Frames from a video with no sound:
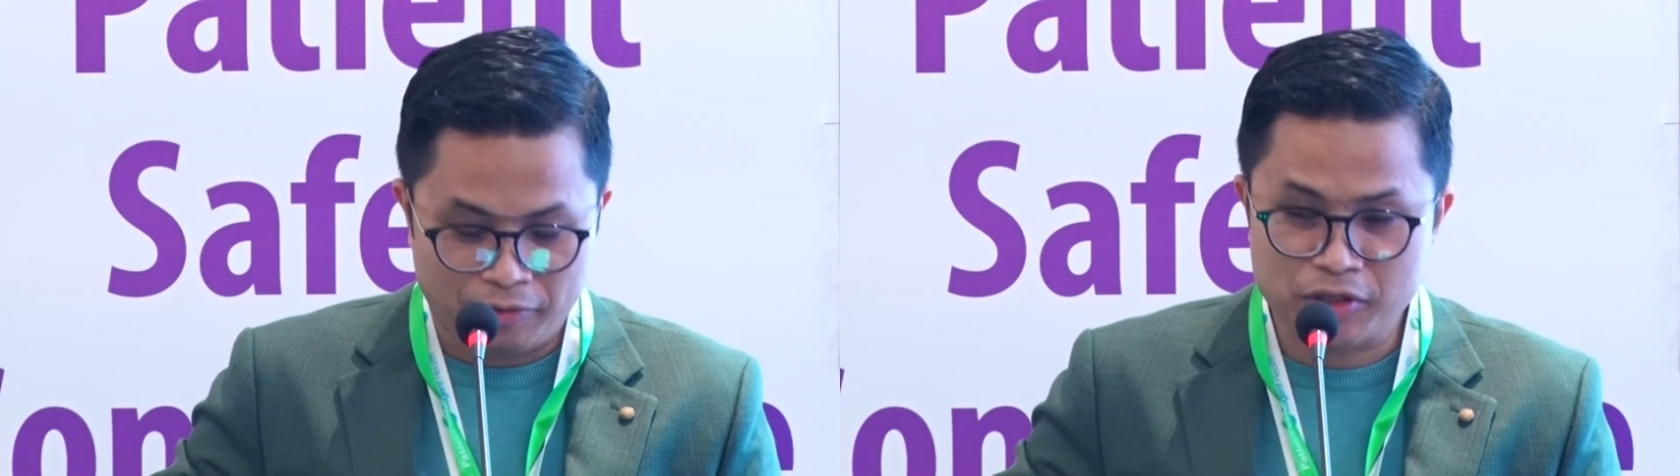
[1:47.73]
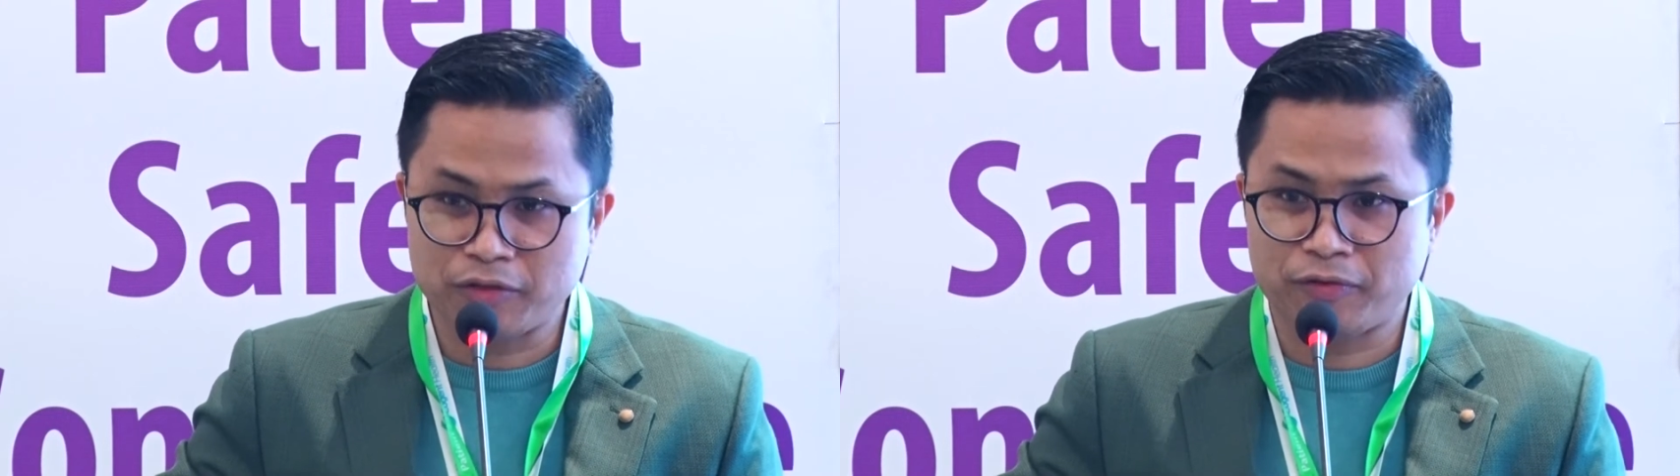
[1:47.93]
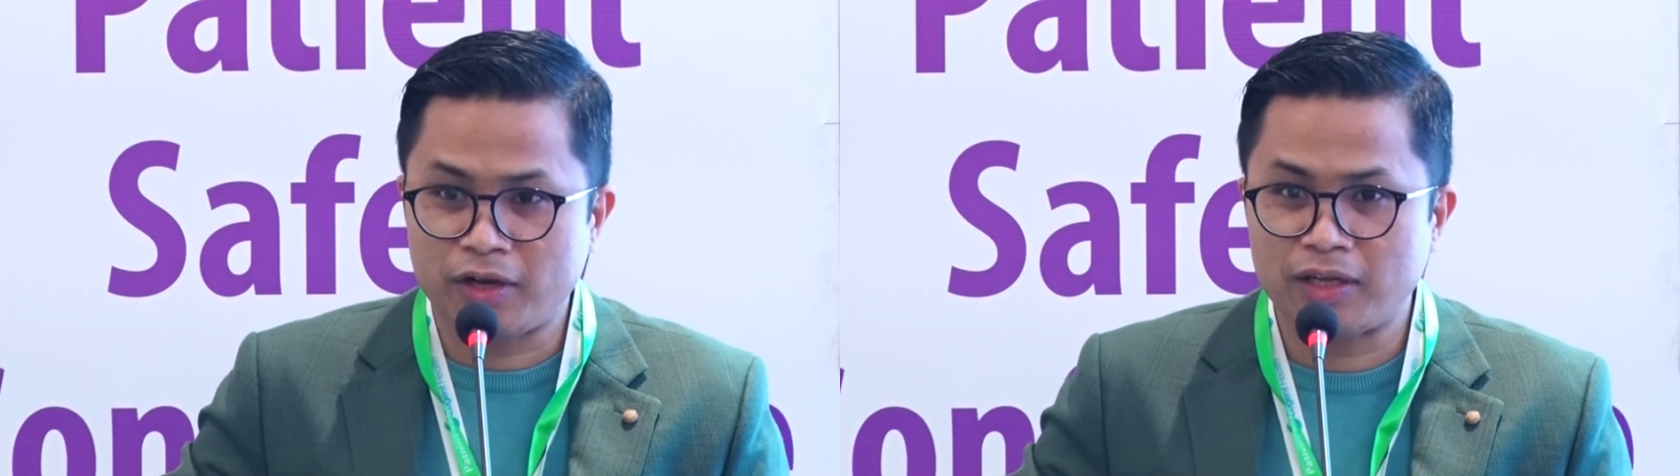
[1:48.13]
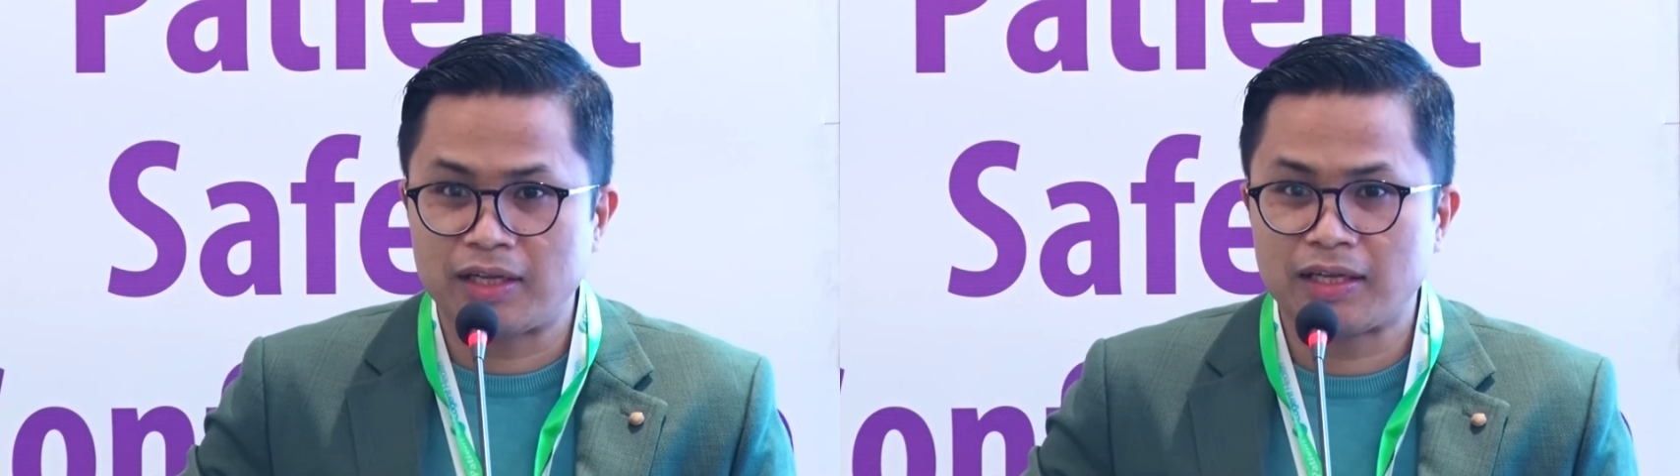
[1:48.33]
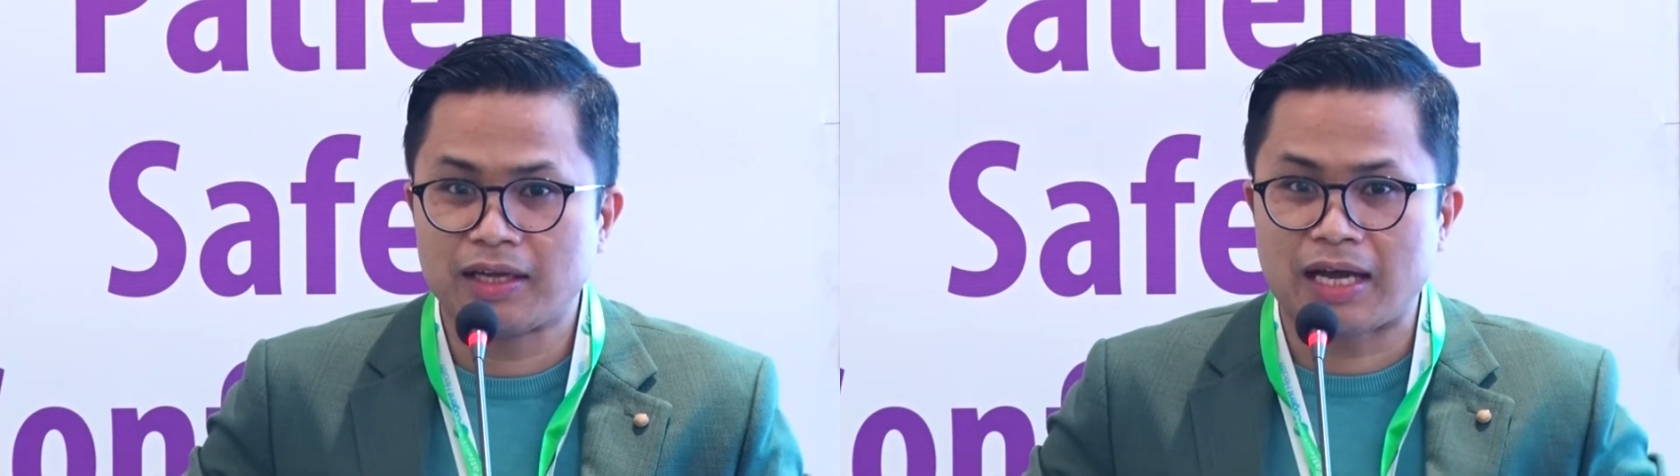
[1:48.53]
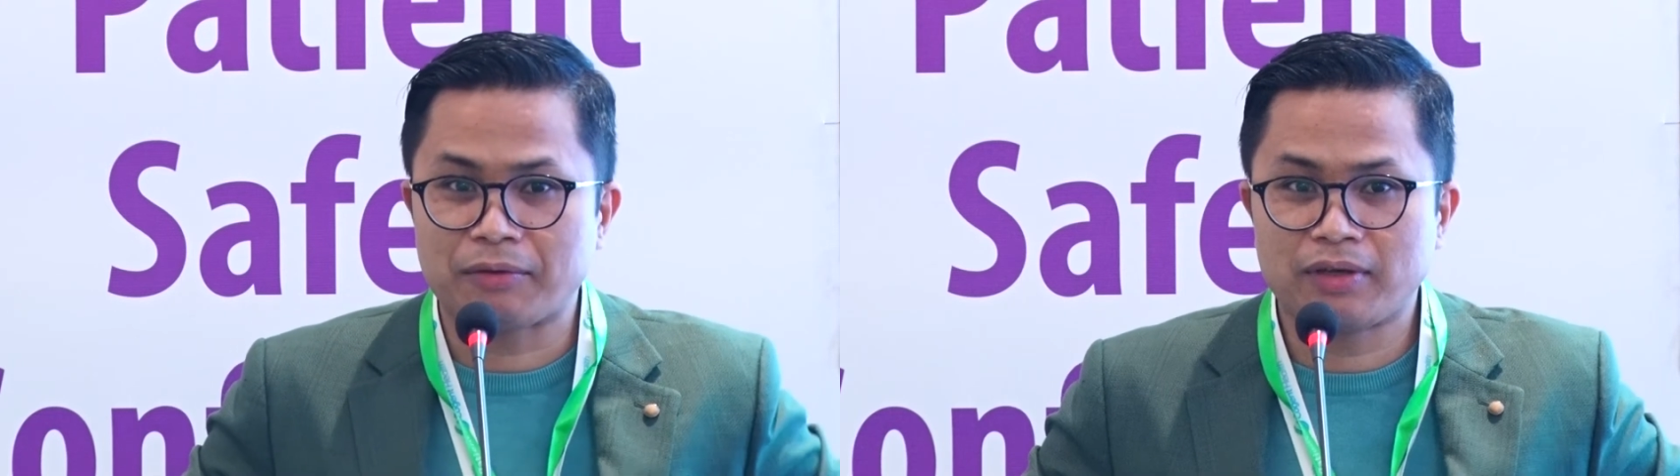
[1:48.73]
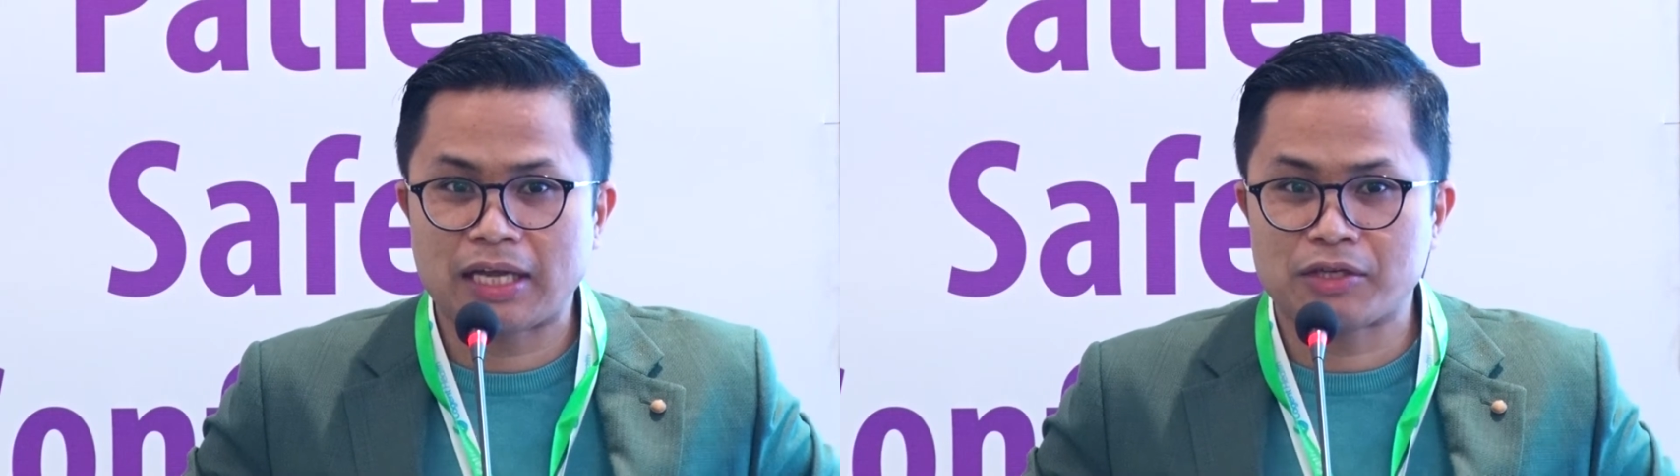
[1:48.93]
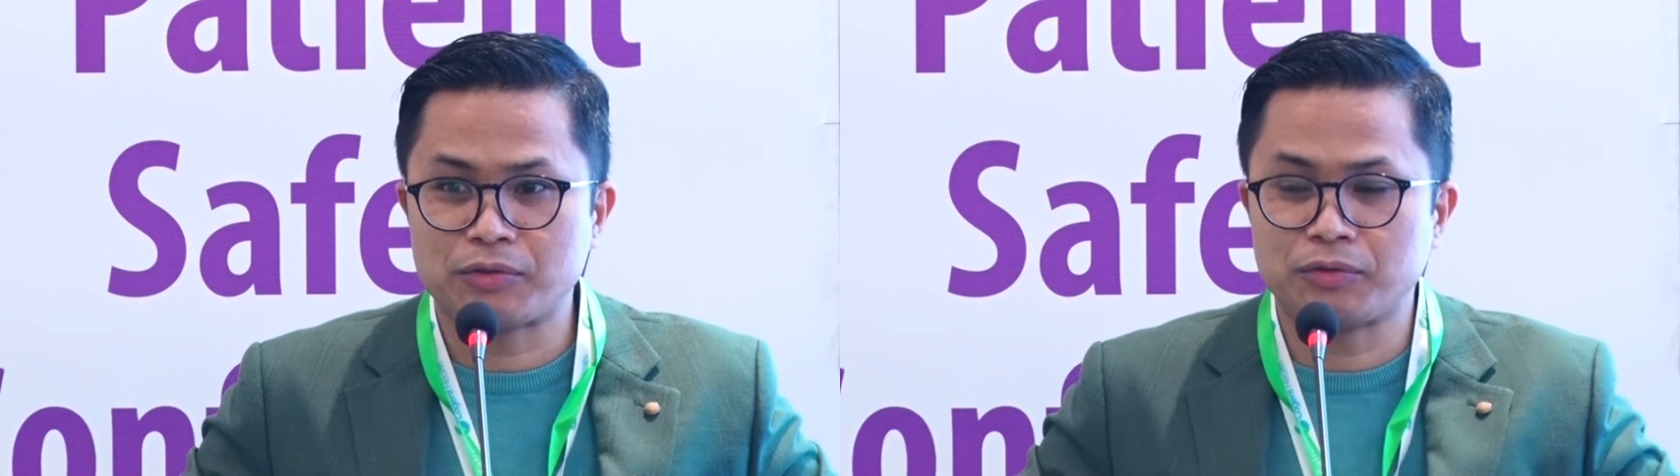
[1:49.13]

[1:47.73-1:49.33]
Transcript: First of all, I would like